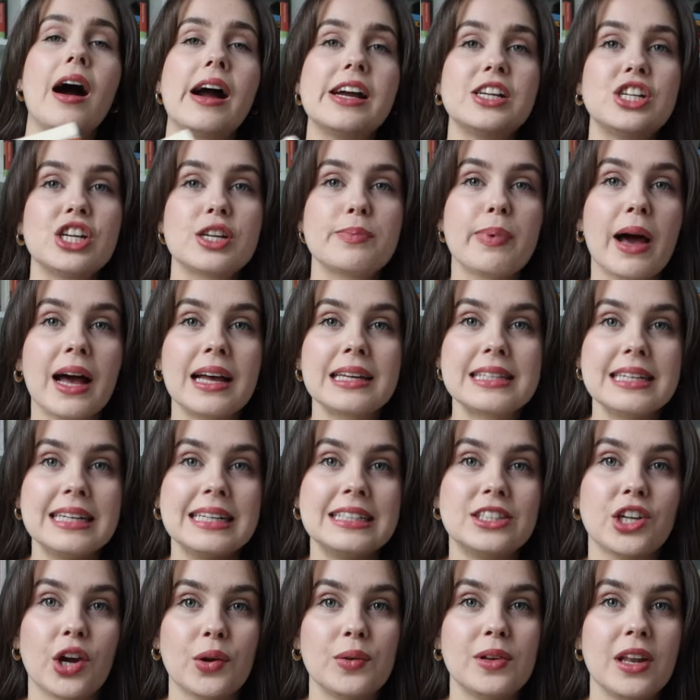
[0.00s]
I just personally
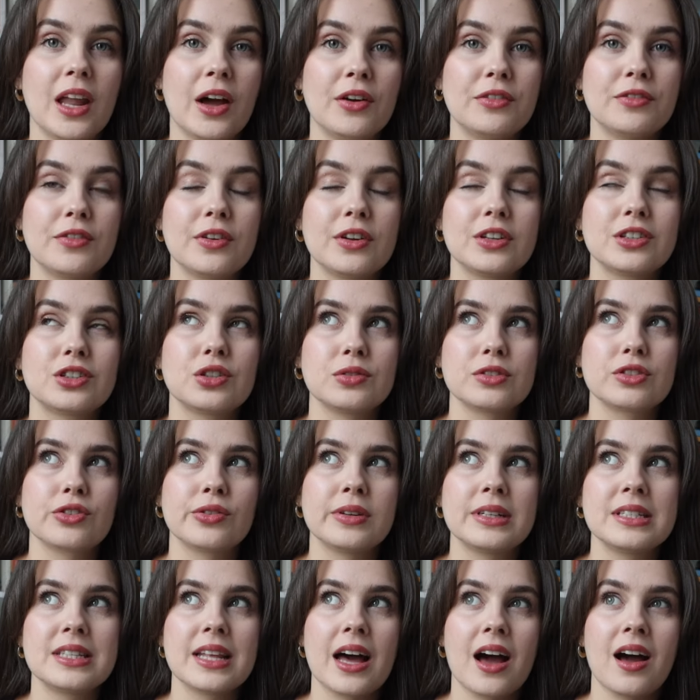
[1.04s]
don't love short
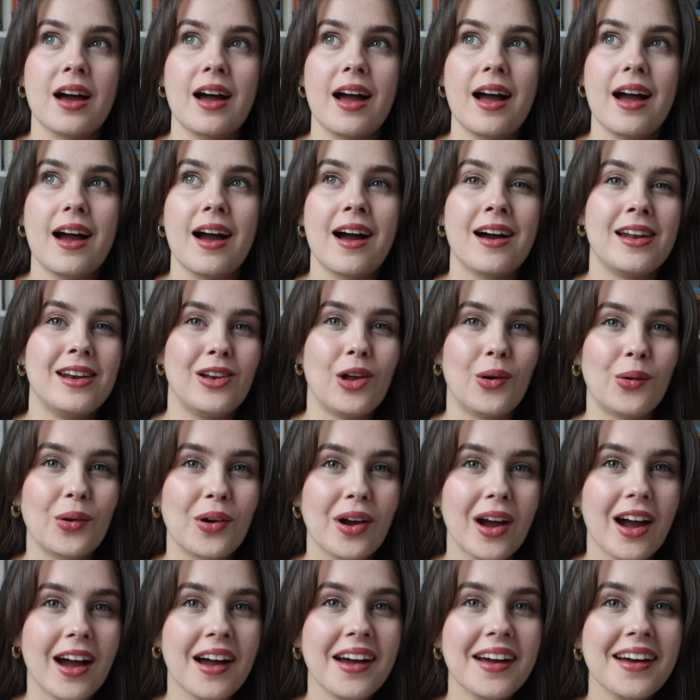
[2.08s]
stories that are
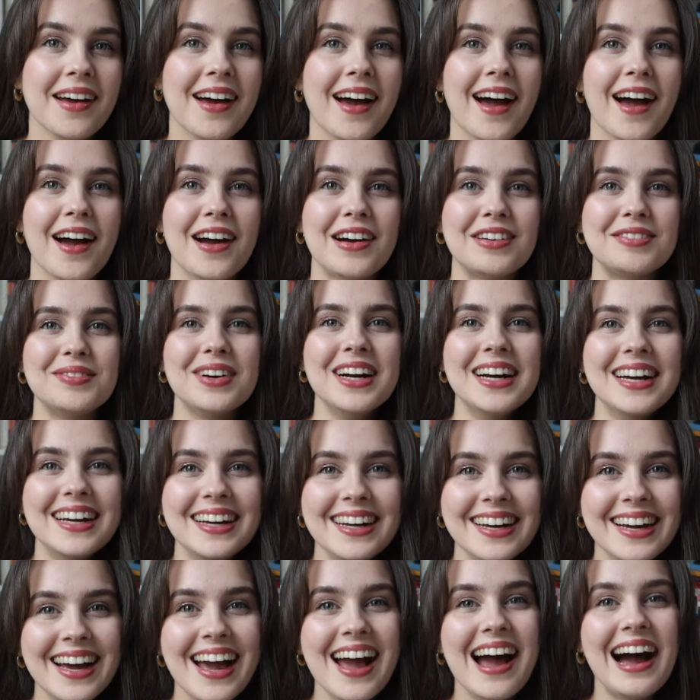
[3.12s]
longer.
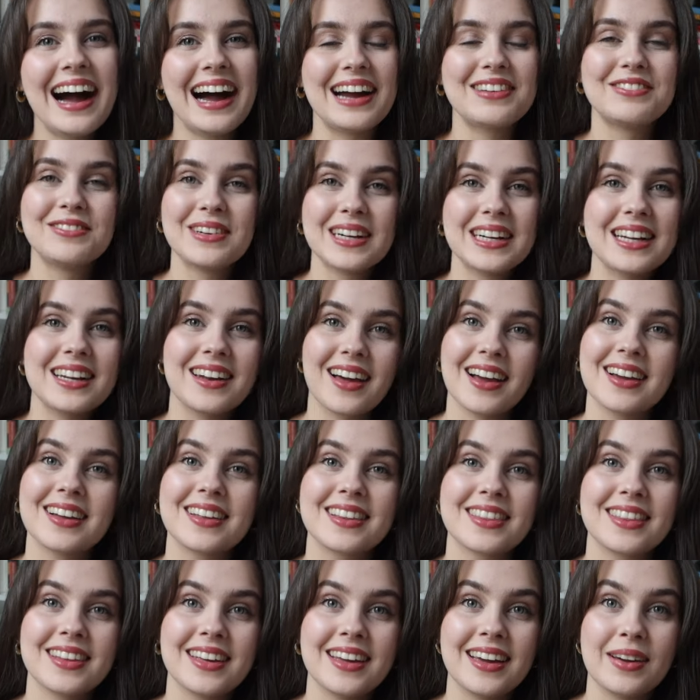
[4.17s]
I really
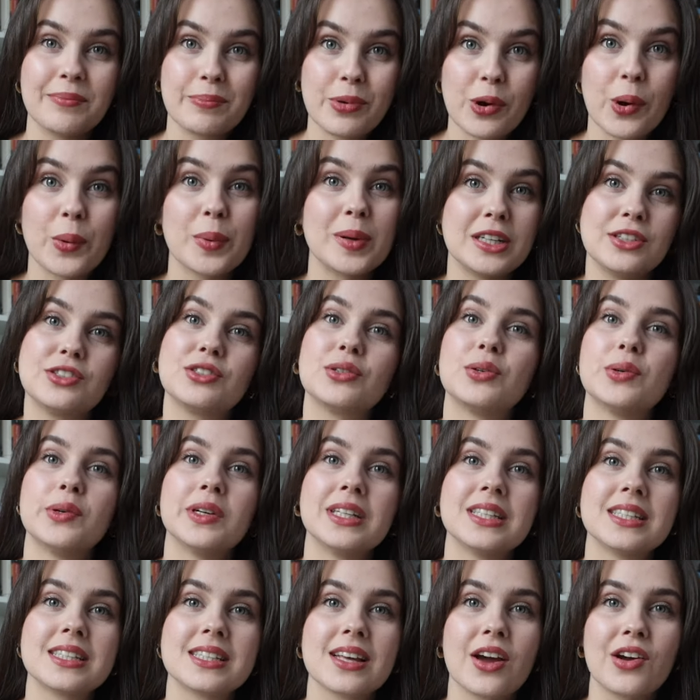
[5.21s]
like the properly short
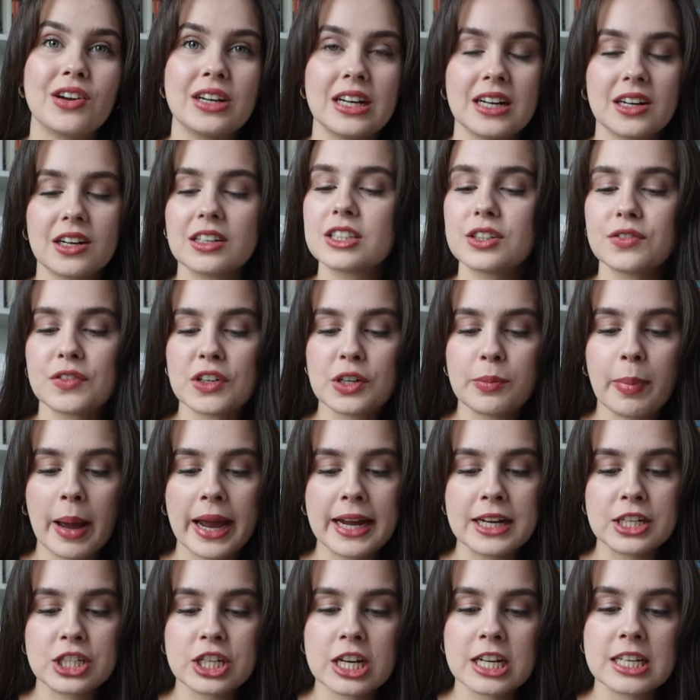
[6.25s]
ones that only last a few
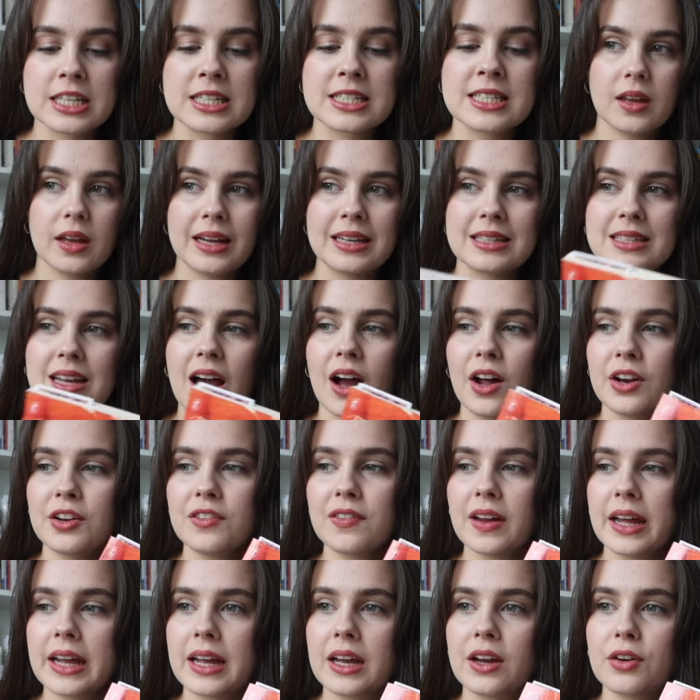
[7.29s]
pages. It's kind of
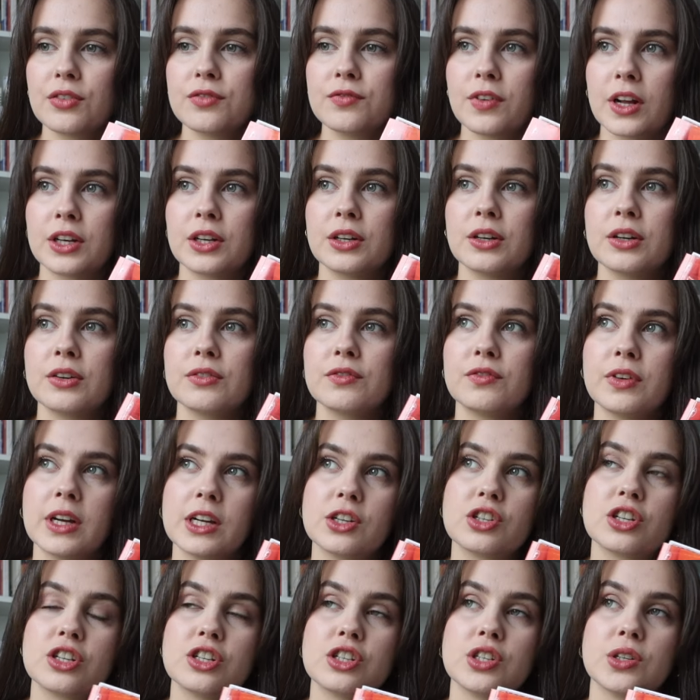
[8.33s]
like fun
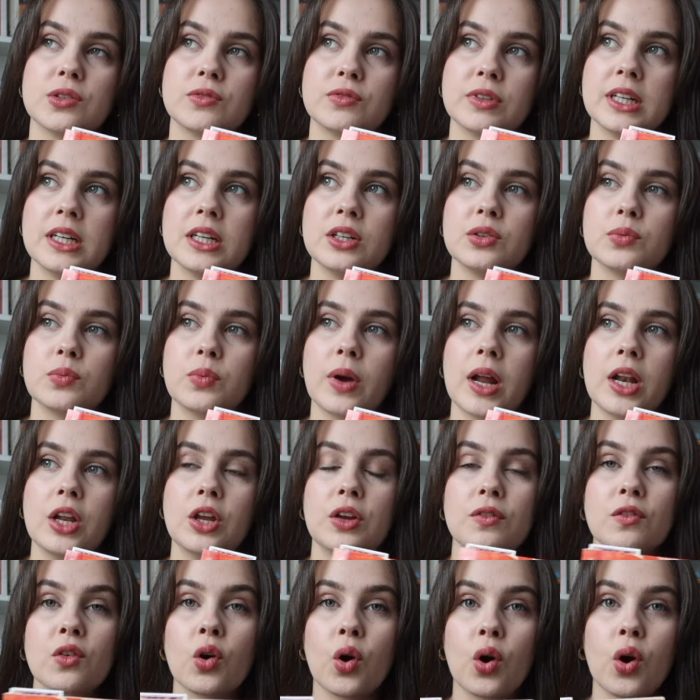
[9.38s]
fiction to read when
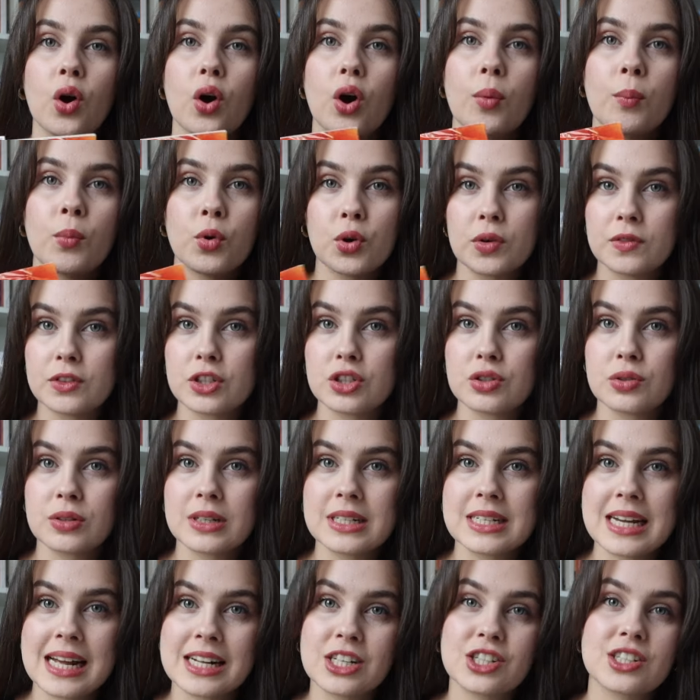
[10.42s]
you've got more of a short
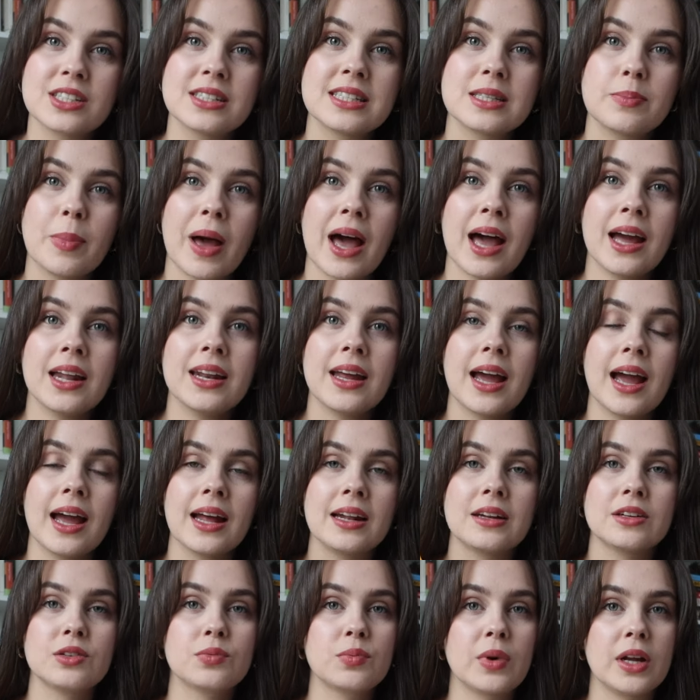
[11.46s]
attention span
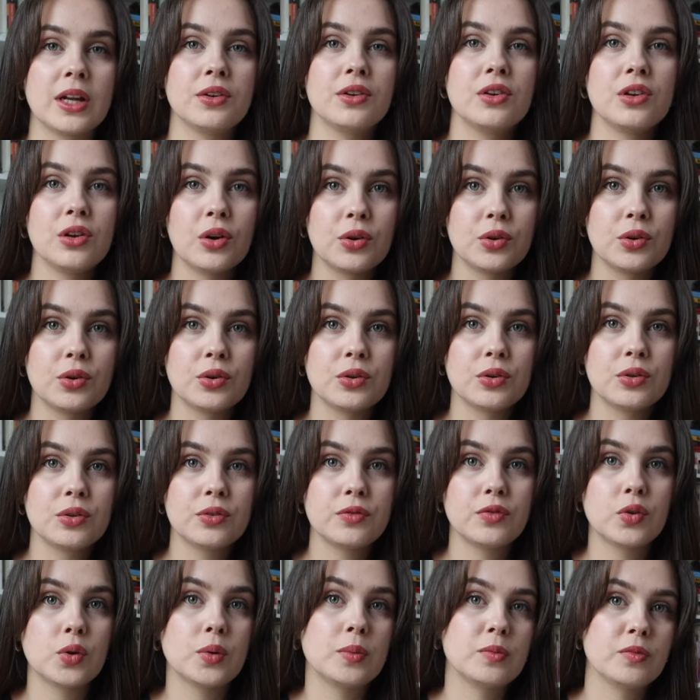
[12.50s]
and when long
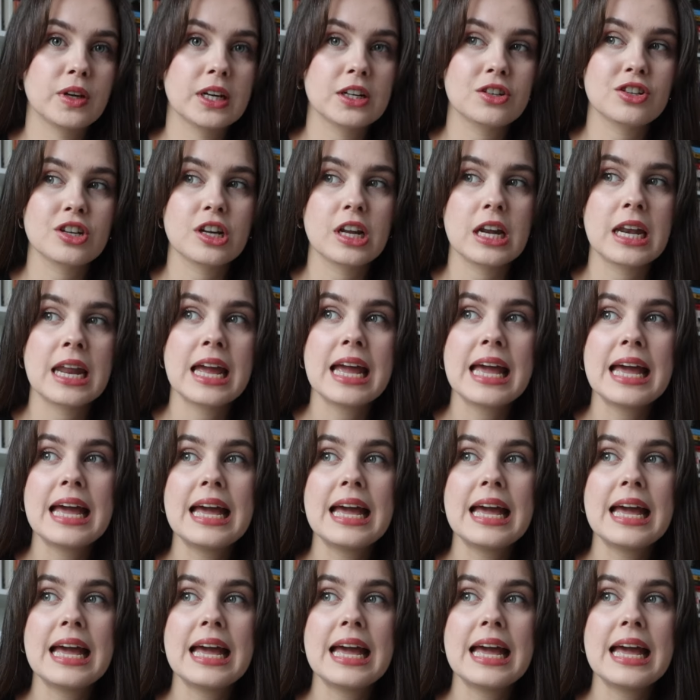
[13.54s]
form fiction